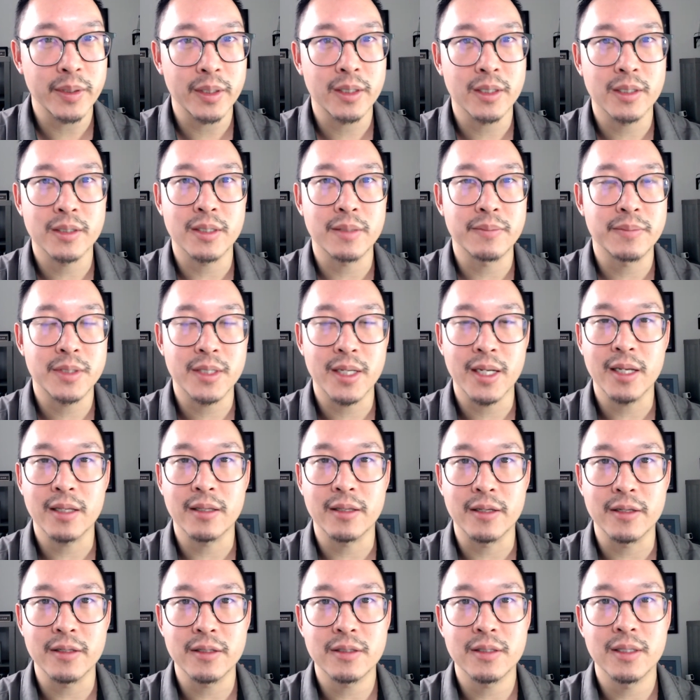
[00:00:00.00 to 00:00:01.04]
because I'm saying
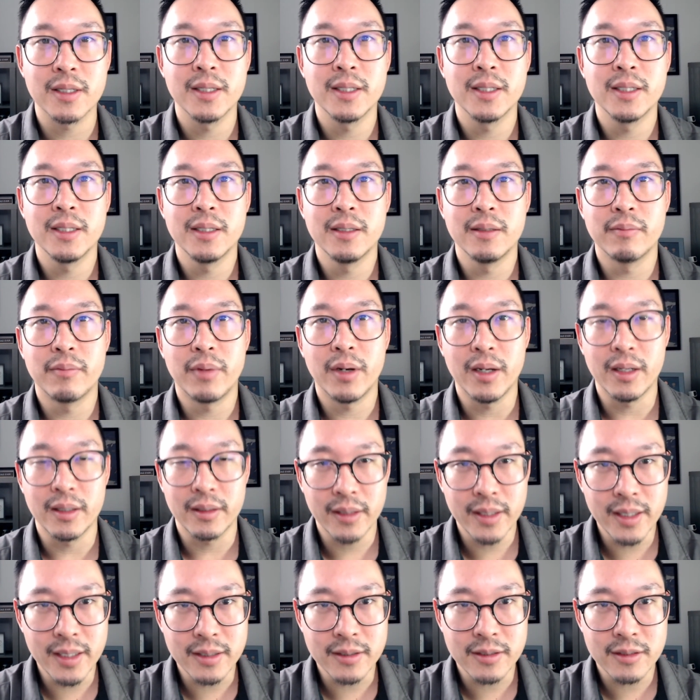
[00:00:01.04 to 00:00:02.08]
this, but at
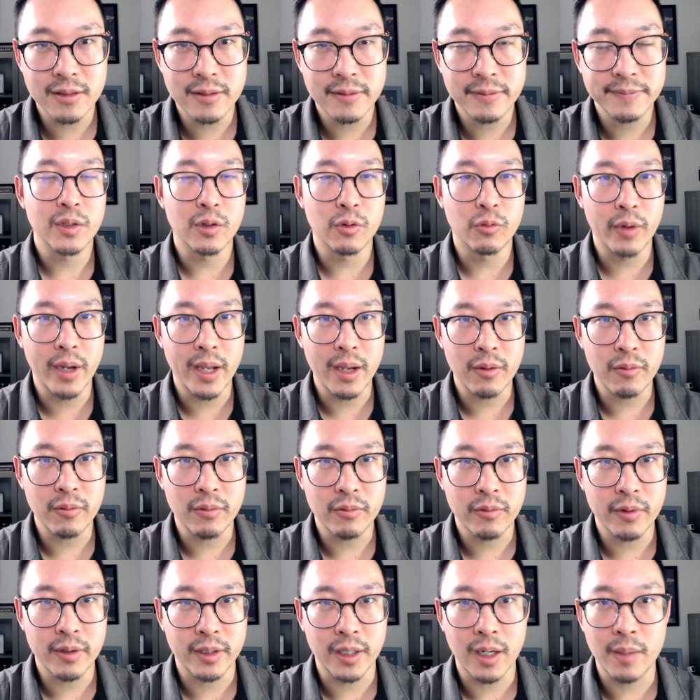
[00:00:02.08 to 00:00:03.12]
least the way
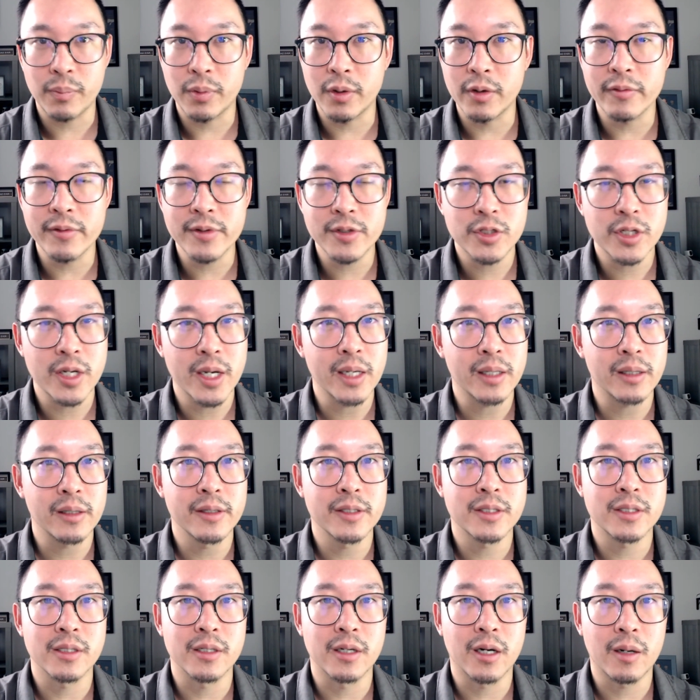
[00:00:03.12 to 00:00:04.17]
with our proven
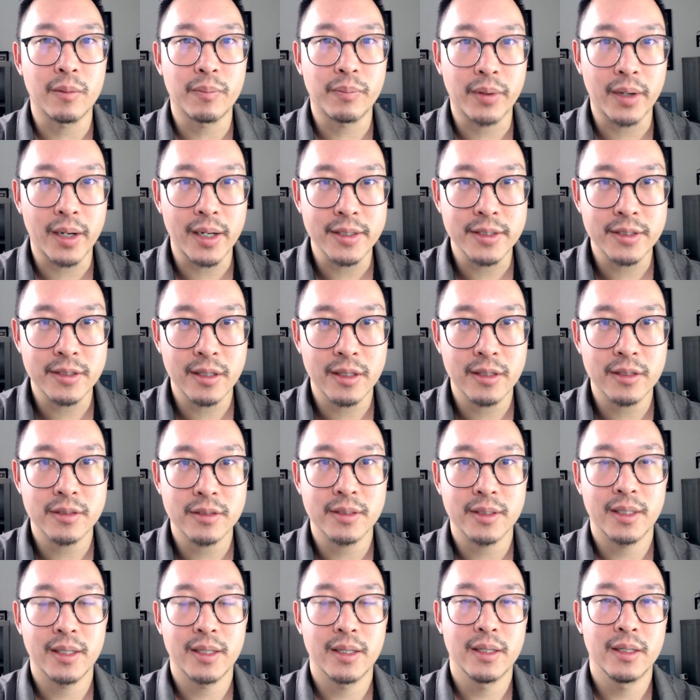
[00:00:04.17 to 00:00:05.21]
checklist and our
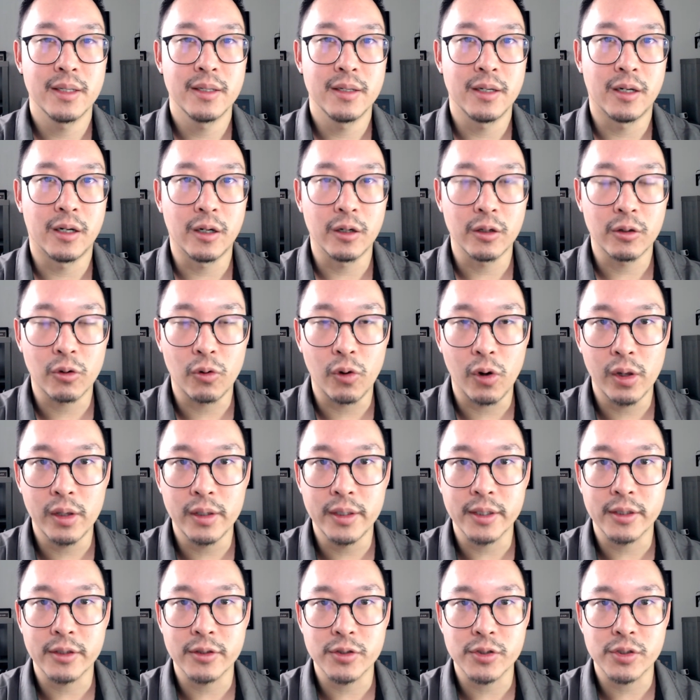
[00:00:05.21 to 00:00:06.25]
process, our
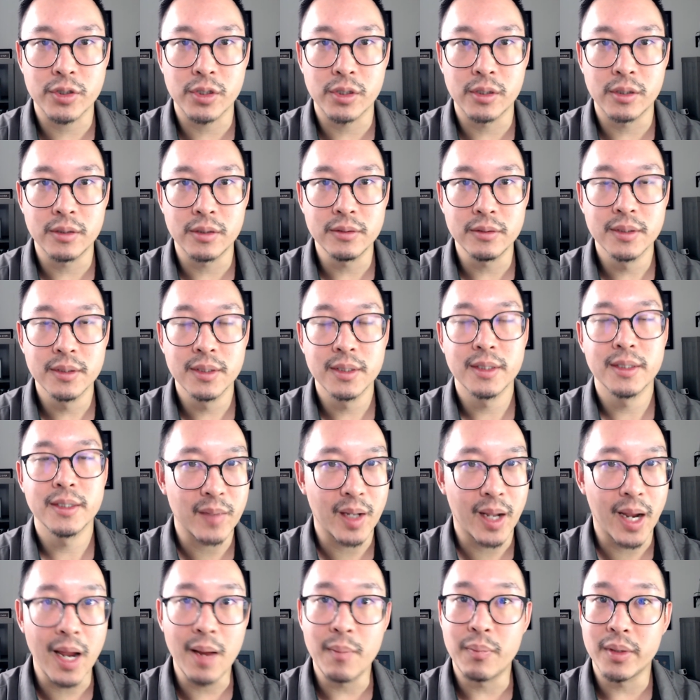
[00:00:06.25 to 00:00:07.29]
quality control,
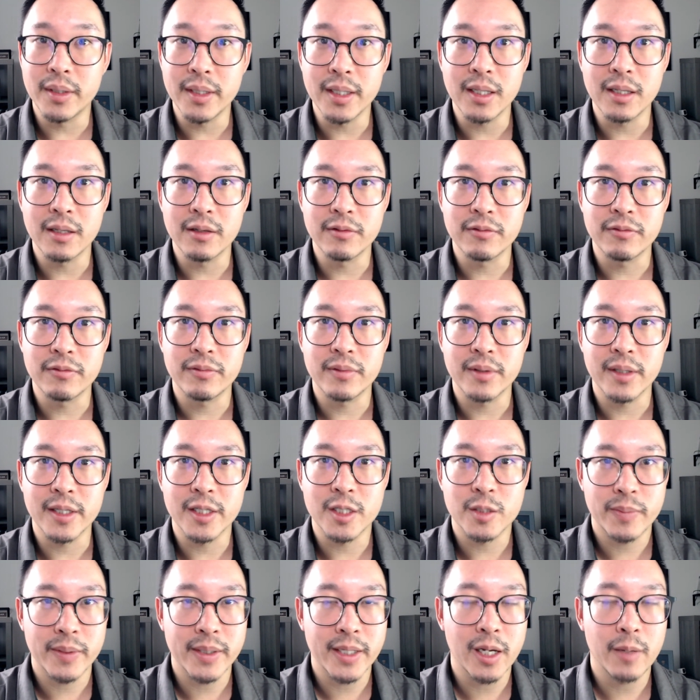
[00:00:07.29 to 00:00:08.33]
I believe
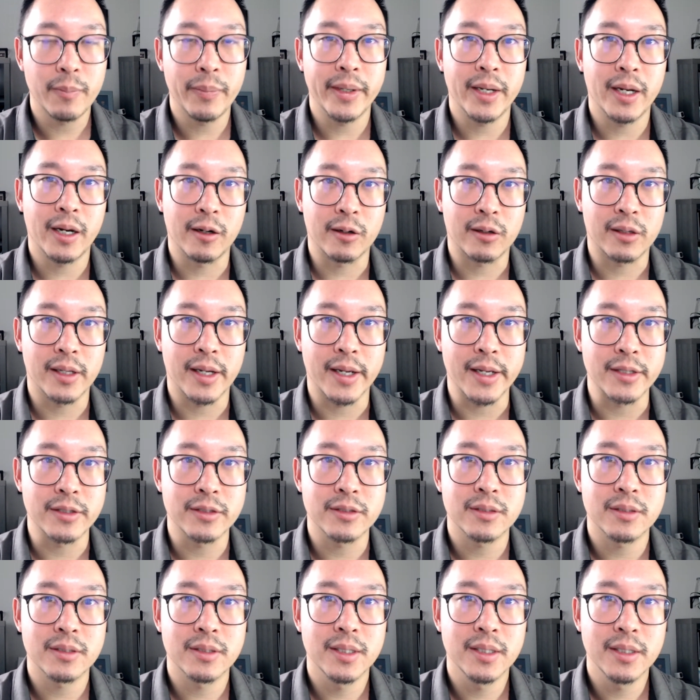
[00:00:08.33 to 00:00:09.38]
it's been helping our
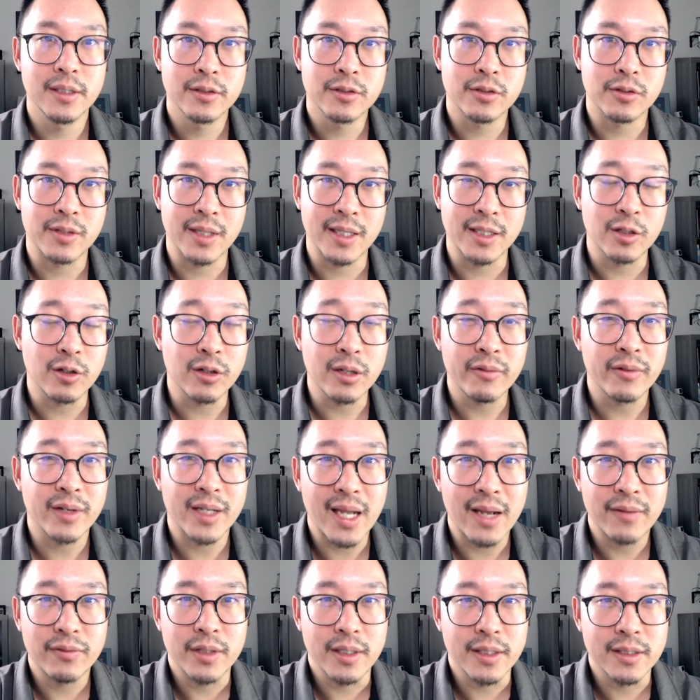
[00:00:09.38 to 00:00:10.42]
clients. So they don't even
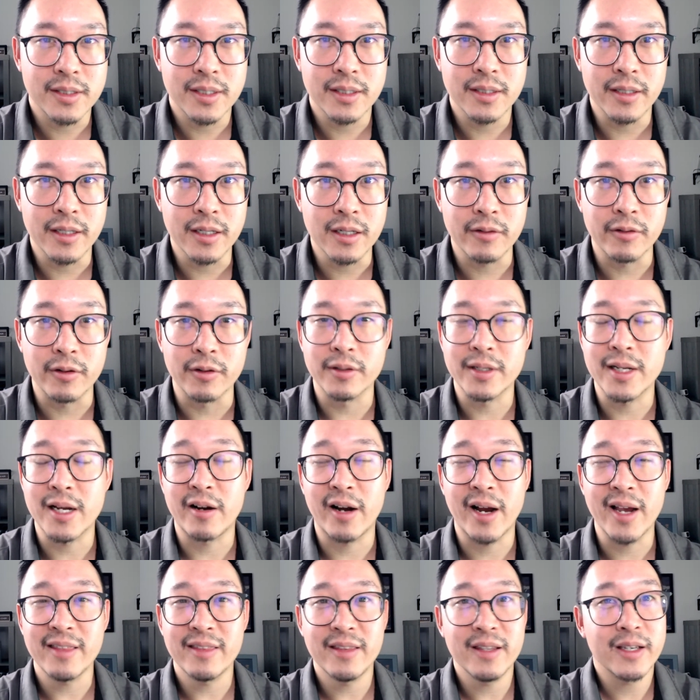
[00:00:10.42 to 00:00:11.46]
have to attend the interview. Now,
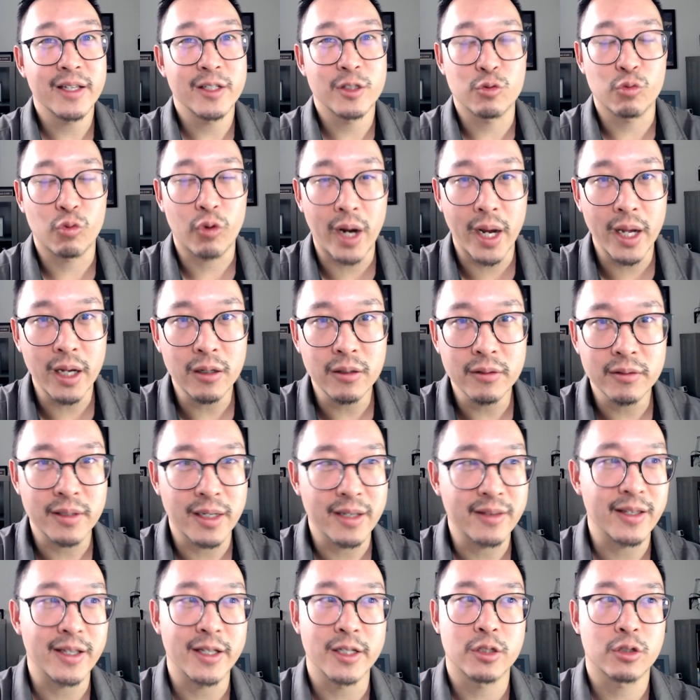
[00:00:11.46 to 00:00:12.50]
I think it's wild.
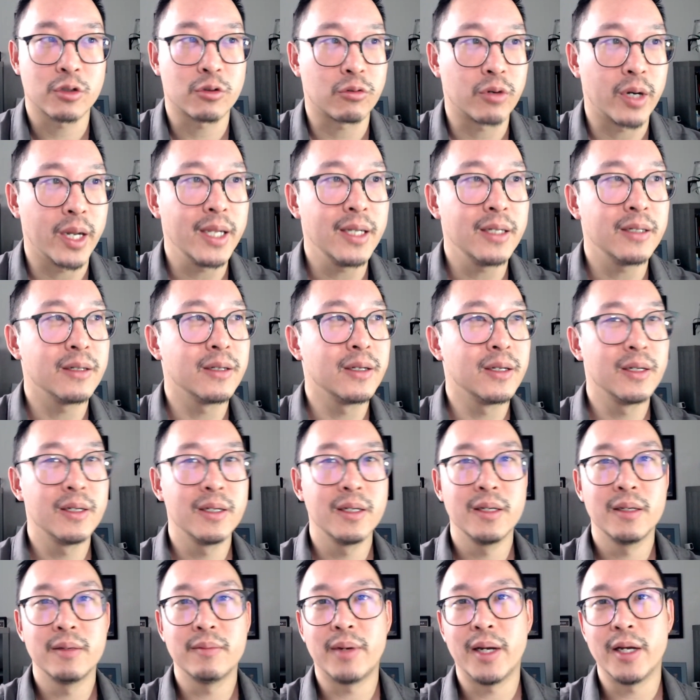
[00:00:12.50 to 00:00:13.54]
I think it's great.
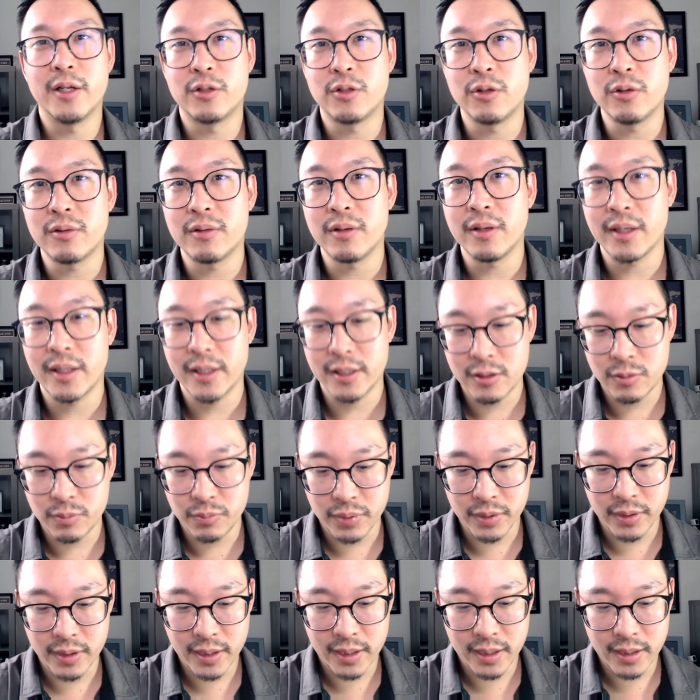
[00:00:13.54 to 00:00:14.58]
But I do think it's
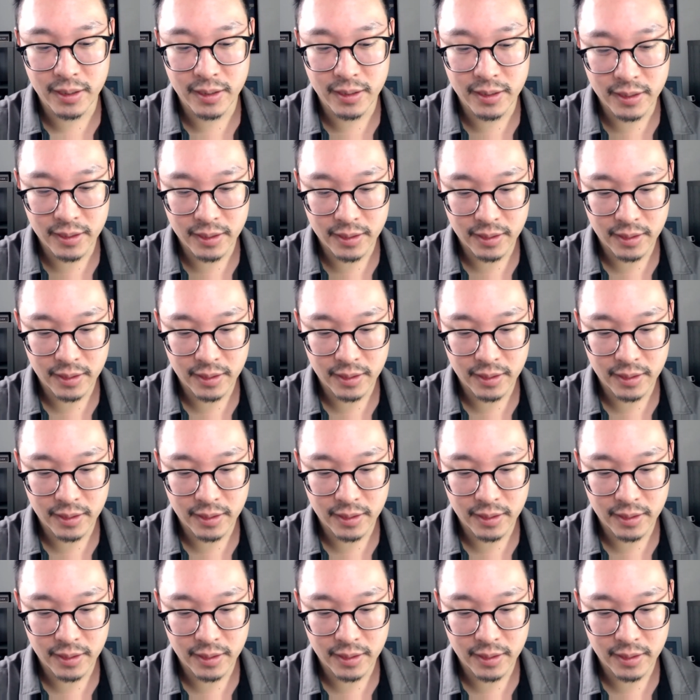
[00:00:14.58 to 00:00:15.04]
pretty